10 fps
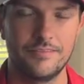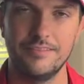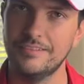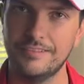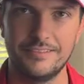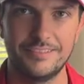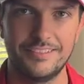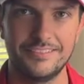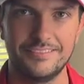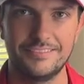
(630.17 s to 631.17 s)
But
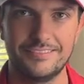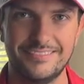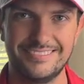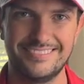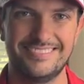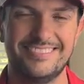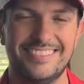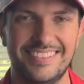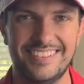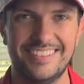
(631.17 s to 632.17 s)
always appreciate your
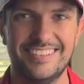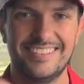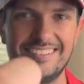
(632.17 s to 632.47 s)
help, Matt.